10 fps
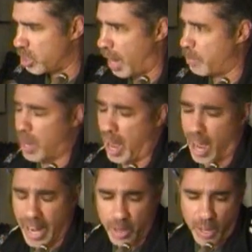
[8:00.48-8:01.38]

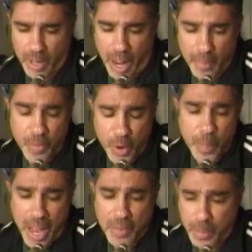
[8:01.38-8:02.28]
I feel
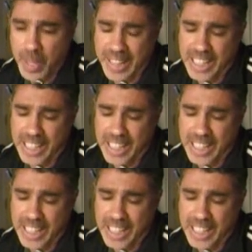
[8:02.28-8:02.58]
bad for him that